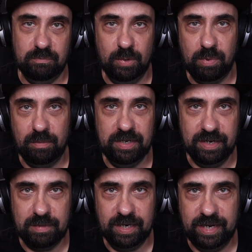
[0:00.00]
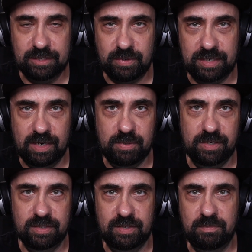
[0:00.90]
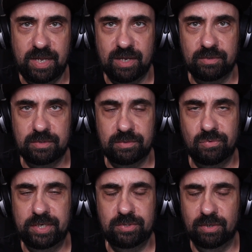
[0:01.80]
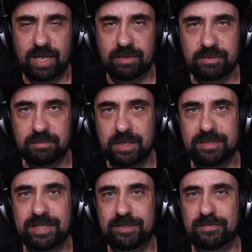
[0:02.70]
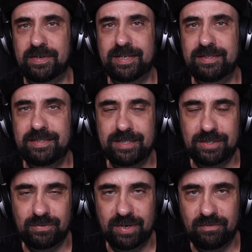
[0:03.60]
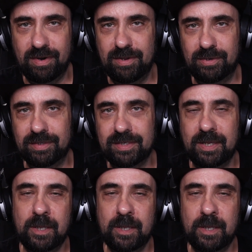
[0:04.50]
You probably hear my cat right now because he meows way too loud, but it's fine. We are very old.